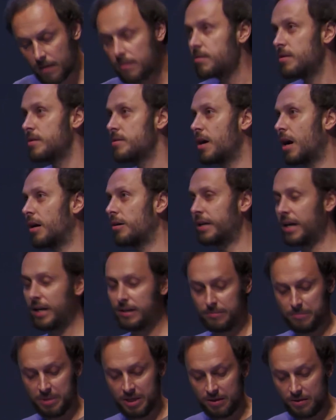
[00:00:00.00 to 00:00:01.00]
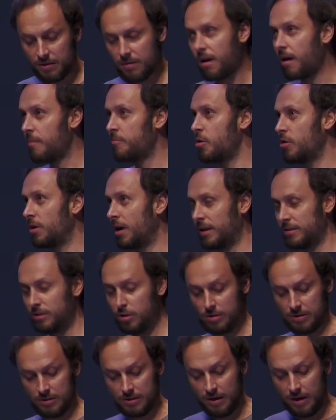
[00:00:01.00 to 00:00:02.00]
his arch-enemy, among
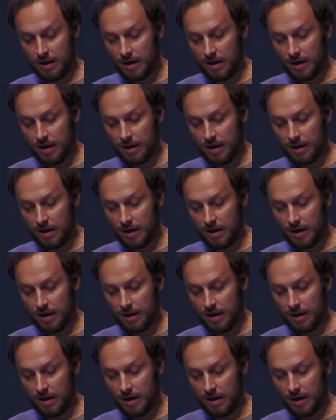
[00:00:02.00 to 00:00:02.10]
others.